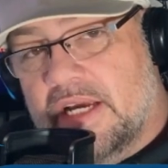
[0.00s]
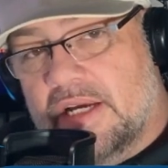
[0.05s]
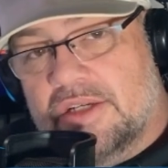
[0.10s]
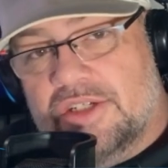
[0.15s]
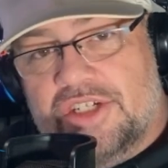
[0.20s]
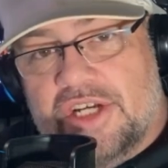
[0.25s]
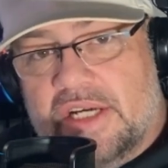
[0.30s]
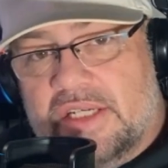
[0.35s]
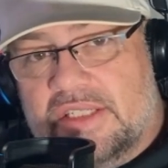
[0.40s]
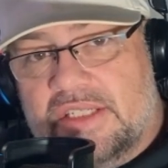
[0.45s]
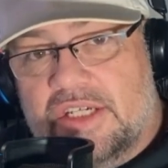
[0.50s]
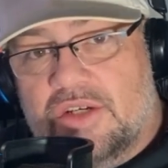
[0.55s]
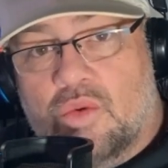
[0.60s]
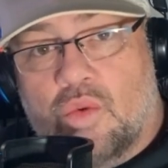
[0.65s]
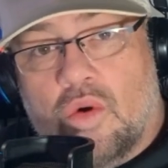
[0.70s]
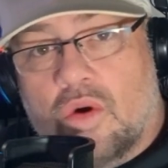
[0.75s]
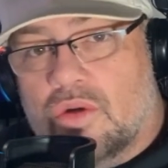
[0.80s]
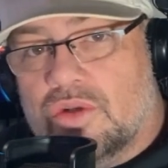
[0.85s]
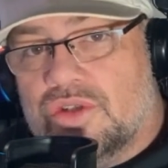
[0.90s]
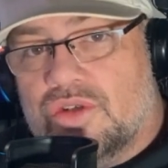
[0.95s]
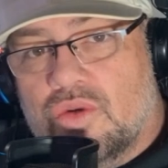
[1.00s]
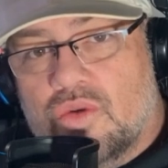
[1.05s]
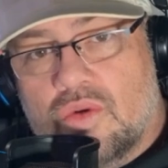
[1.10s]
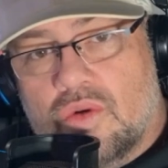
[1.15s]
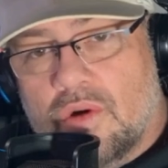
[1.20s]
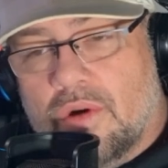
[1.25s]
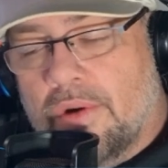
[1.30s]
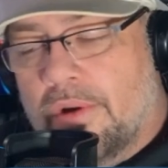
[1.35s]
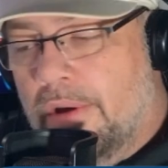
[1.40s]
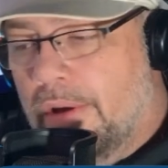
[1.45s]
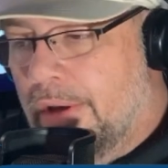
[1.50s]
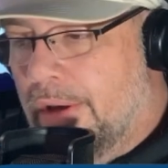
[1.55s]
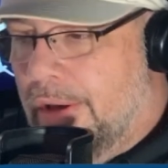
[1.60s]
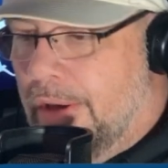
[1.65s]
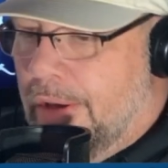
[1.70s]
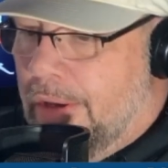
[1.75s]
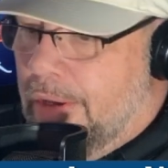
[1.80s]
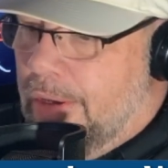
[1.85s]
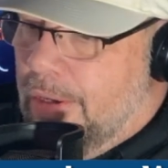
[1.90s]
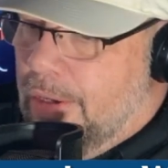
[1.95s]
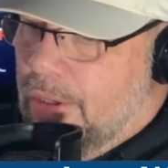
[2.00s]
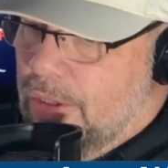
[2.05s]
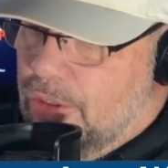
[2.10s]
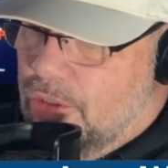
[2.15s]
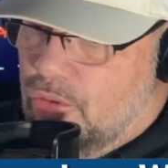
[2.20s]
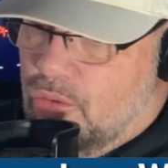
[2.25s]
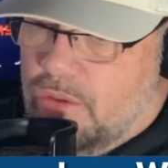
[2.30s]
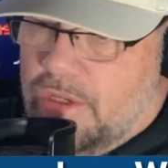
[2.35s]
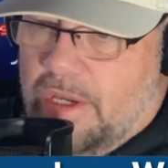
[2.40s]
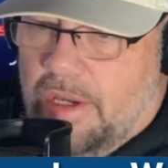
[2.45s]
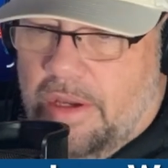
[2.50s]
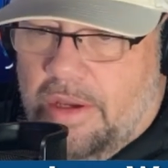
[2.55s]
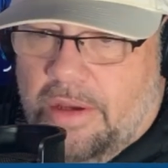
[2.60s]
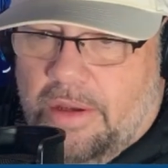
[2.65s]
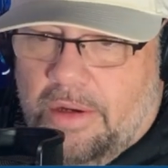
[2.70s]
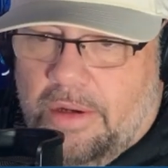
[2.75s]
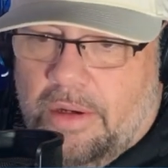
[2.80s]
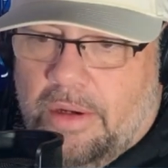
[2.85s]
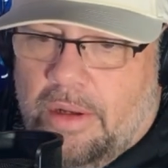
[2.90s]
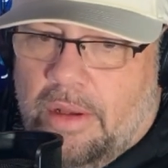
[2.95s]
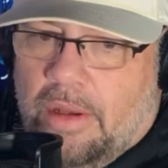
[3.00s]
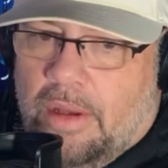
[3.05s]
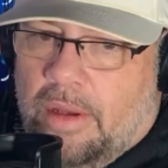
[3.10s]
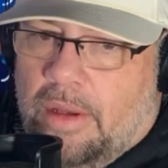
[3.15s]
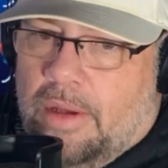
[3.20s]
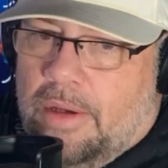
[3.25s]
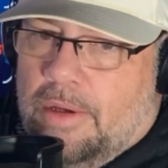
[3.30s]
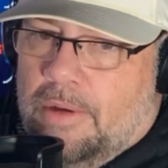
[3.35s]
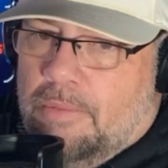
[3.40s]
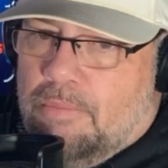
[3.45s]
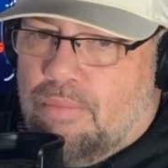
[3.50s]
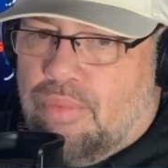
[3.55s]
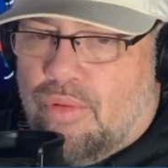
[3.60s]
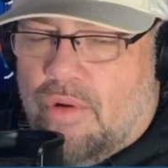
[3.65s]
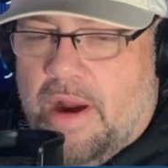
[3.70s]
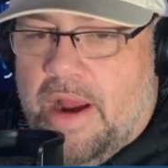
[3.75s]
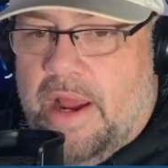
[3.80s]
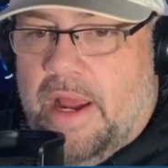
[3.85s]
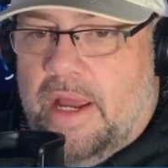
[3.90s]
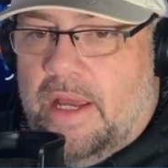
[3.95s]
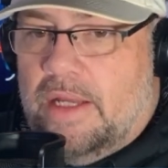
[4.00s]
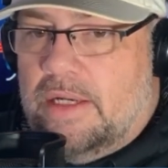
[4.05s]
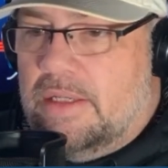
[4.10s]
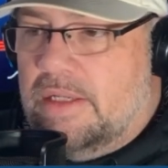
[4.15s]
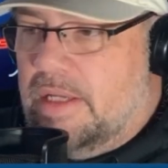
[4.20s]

and Jay-Z world tour. You can brand